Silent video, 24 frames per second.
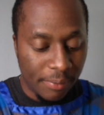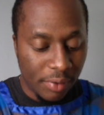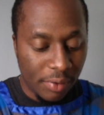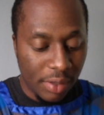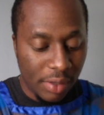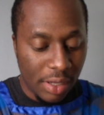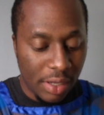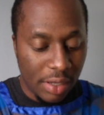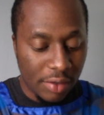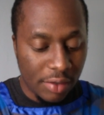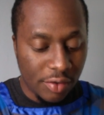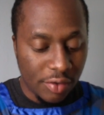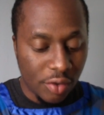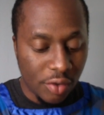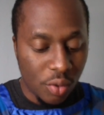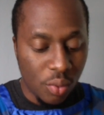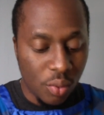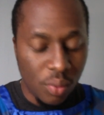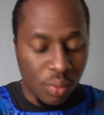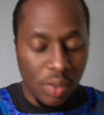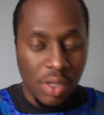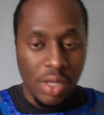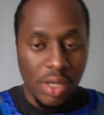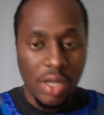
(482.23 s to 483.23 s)
Yeah,
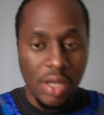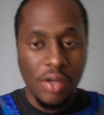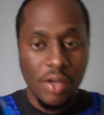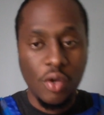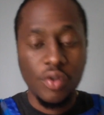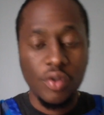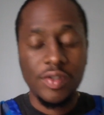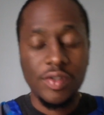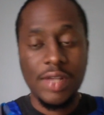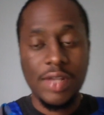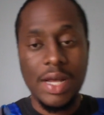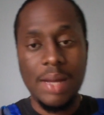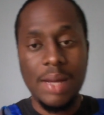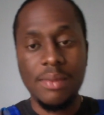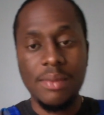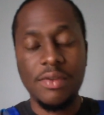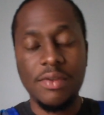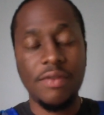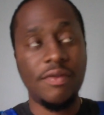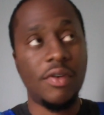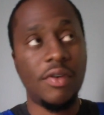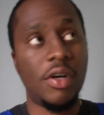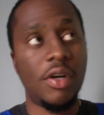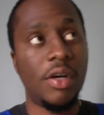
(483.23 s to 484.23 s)
so in those times
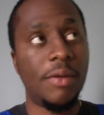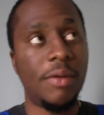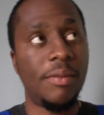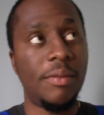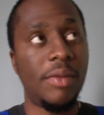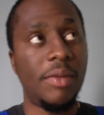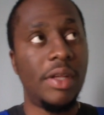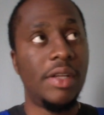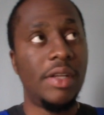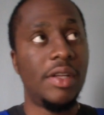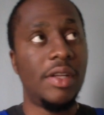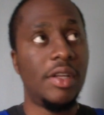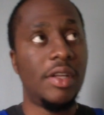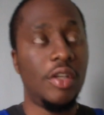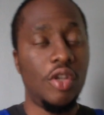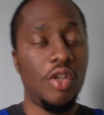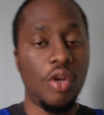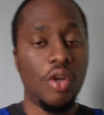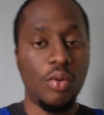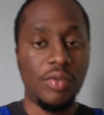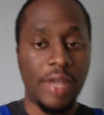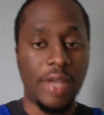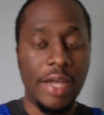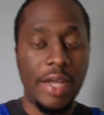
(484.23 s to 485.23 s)
of
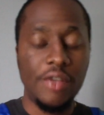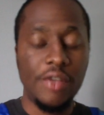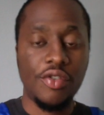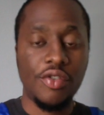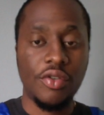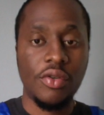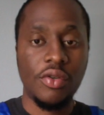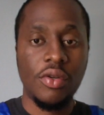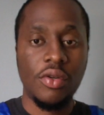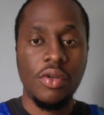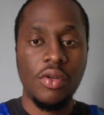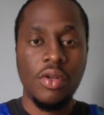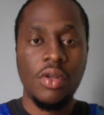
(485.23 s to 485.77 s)
danger,